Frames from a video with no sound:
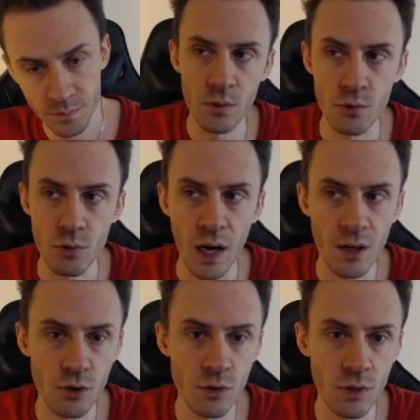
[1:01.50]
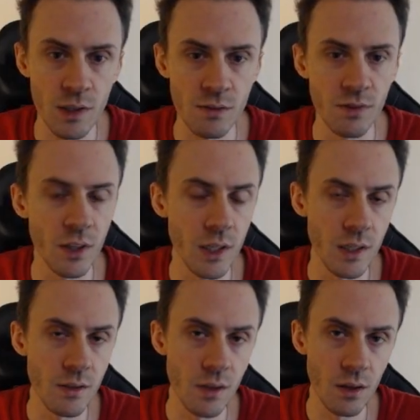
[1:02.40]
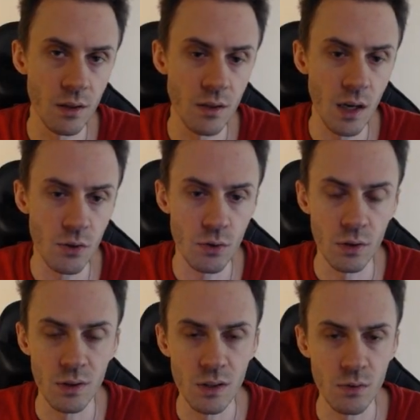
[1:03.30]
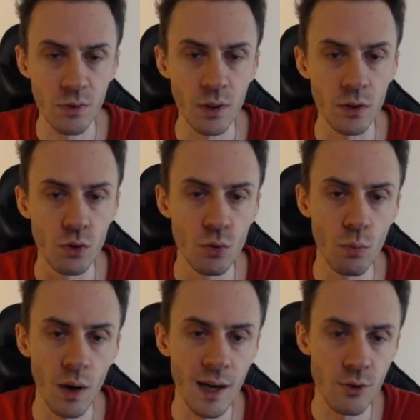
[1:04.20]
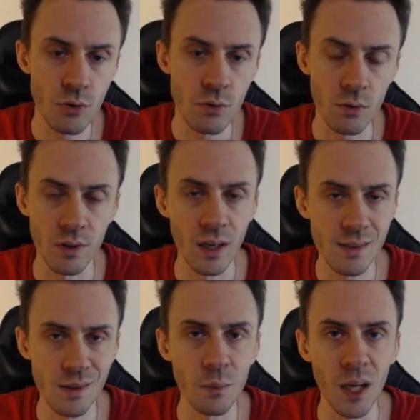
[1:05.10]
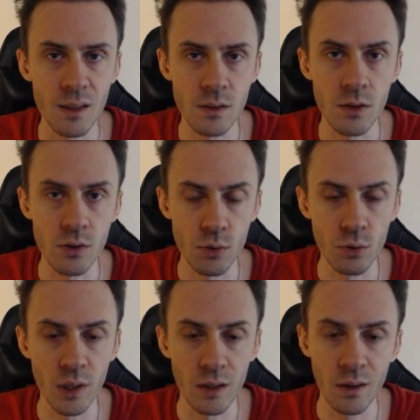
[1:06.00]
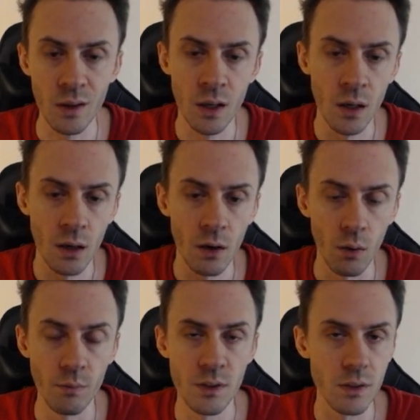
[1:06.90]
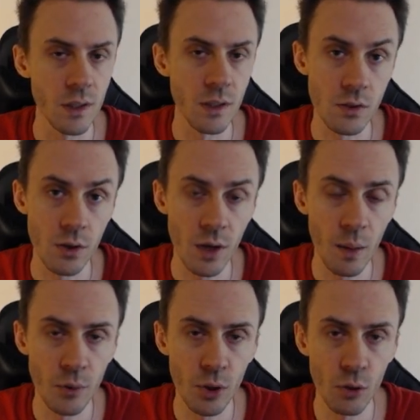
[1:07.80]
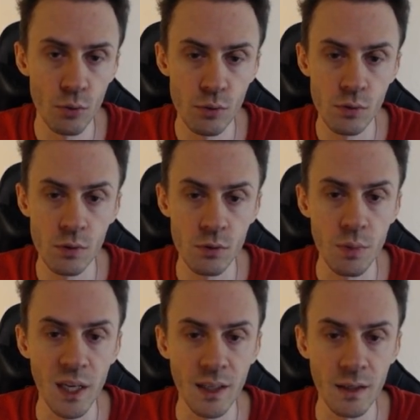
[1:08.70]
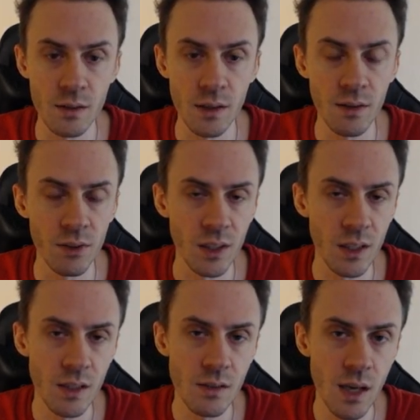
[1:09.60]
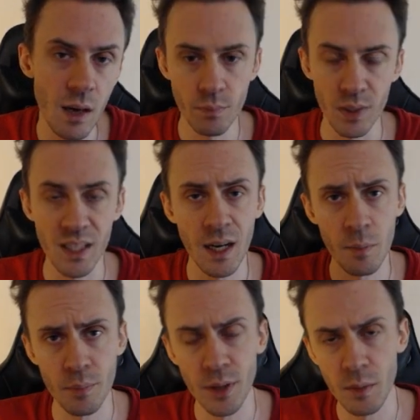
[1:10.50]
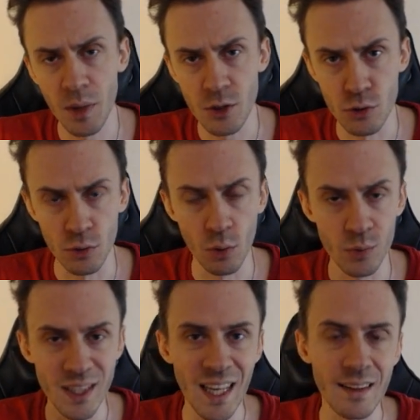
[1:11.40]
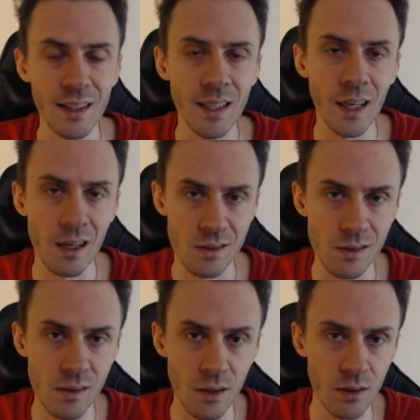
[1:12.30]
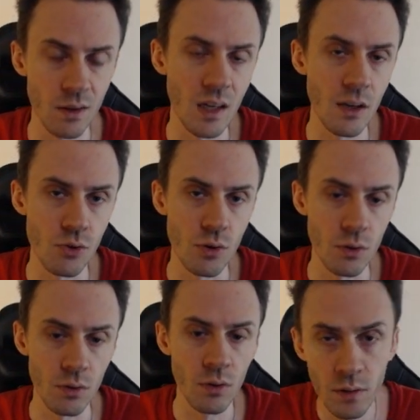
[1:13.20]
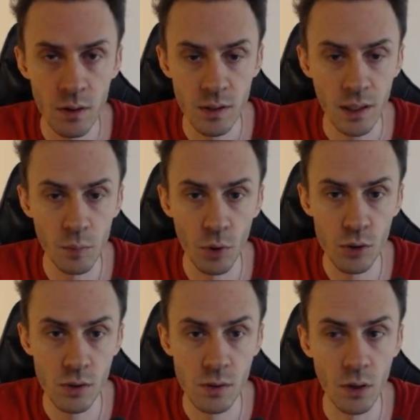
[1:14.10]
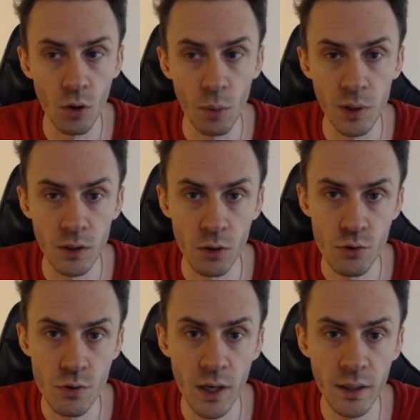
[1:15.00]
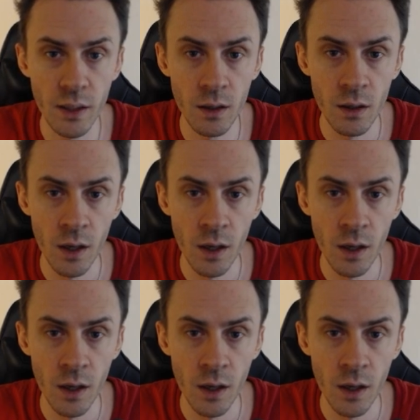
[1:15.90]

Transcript: Trash is very easy in the dungeon, it doesn't really do much. There are some casters, you can obviously interrupt those to make it even easier, but there are pretty much no deadly casts in the dungeon. Second boss is the Goblin on Shredder,